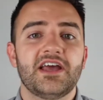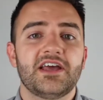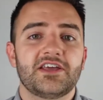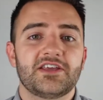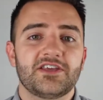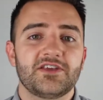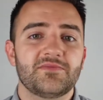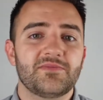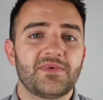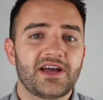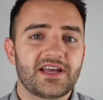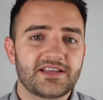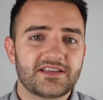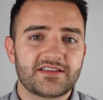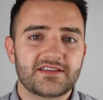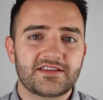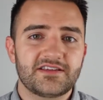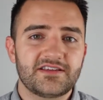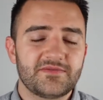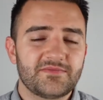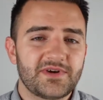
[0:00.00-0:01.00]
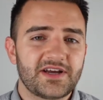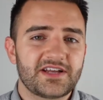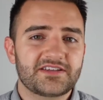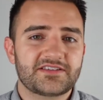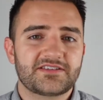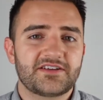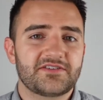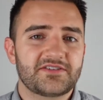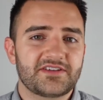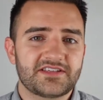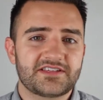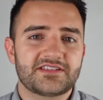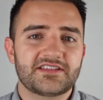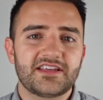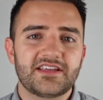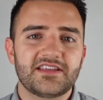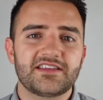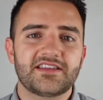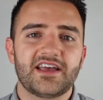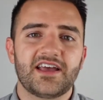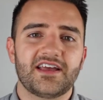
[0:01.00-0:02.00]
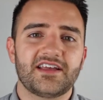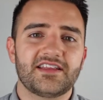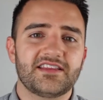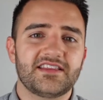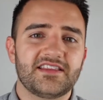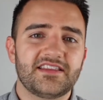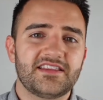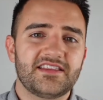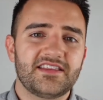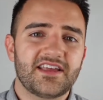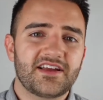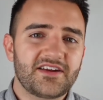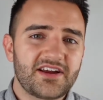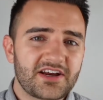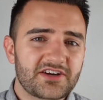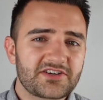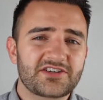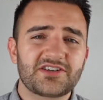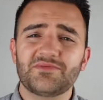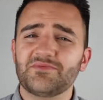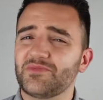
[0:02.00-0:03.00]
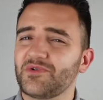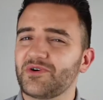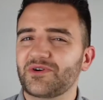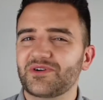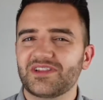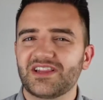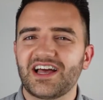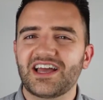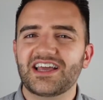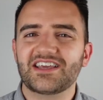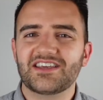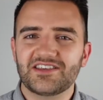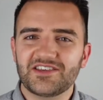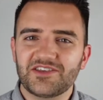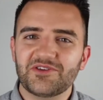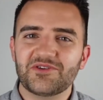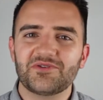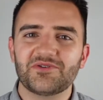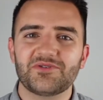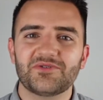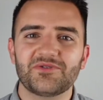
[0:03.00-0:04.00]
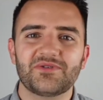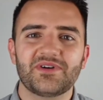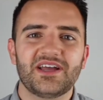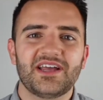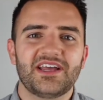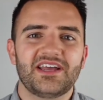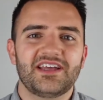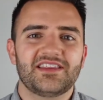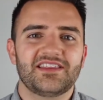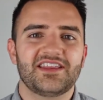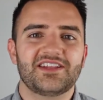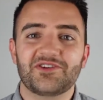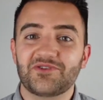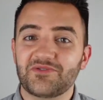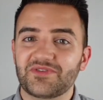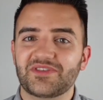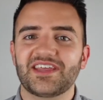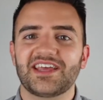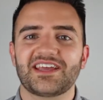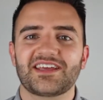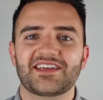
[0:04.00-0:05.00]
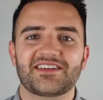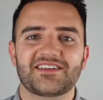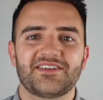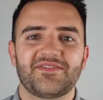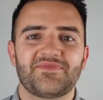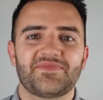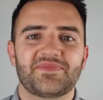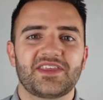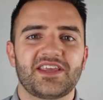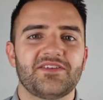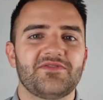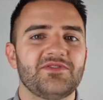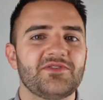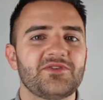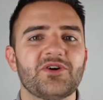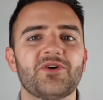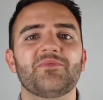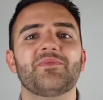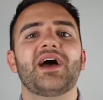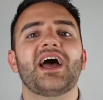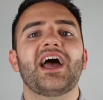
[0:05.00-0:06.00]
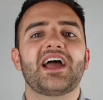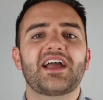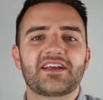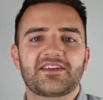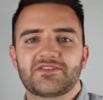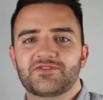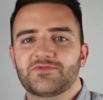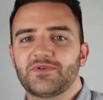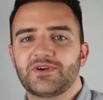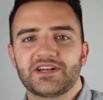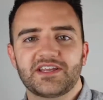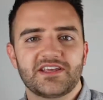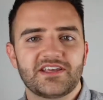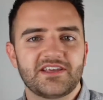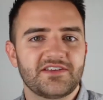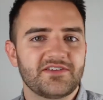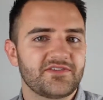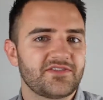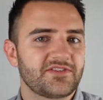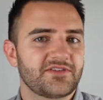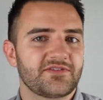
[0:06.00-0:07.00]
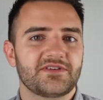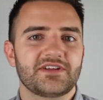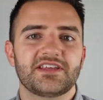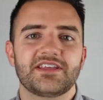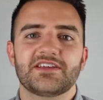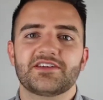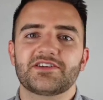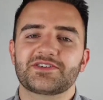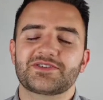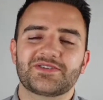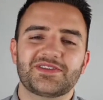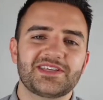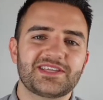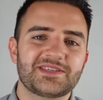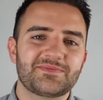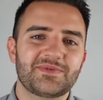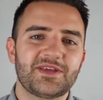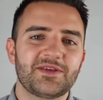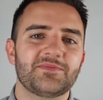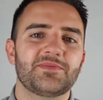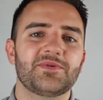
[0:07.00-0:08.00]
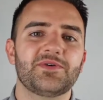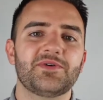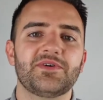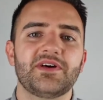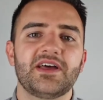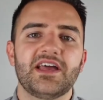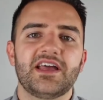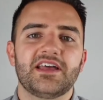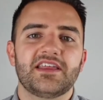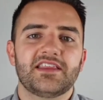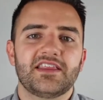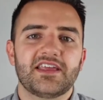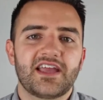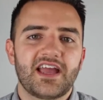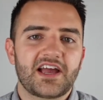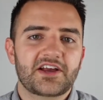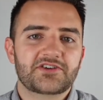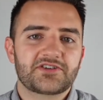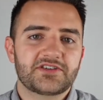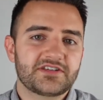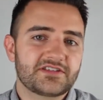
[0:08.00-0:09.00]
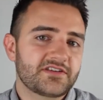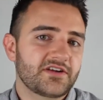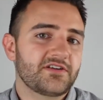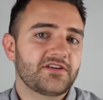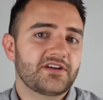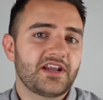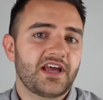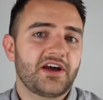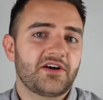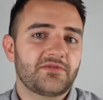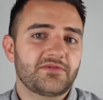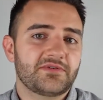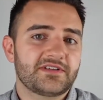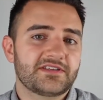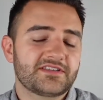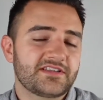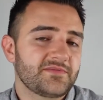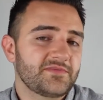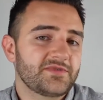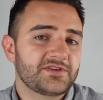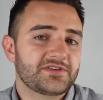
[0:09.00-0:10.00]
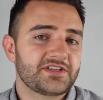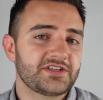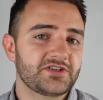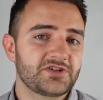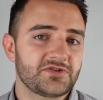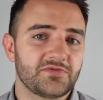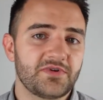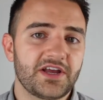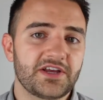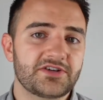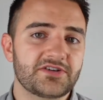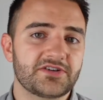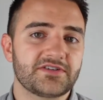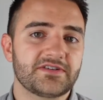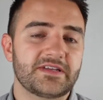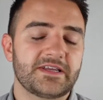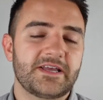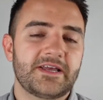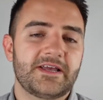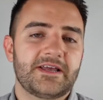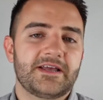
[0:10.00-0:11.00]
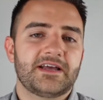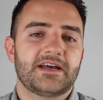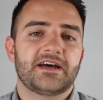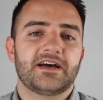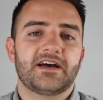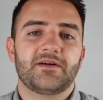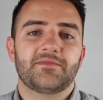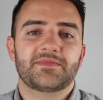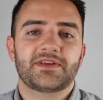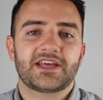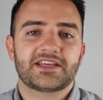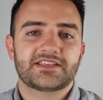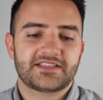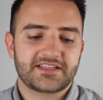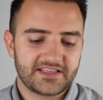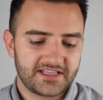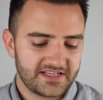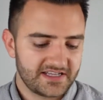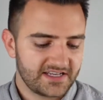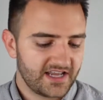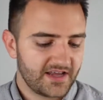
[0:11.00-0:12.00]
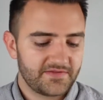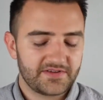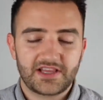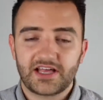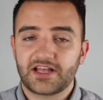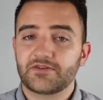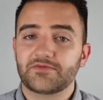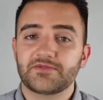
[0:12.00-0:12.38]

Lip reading: you might start to see that they're actually more like you than you think. If you go back 20, 30 years to these people, they actually started out with a similar situation. I'm guessing they didn't have a lot of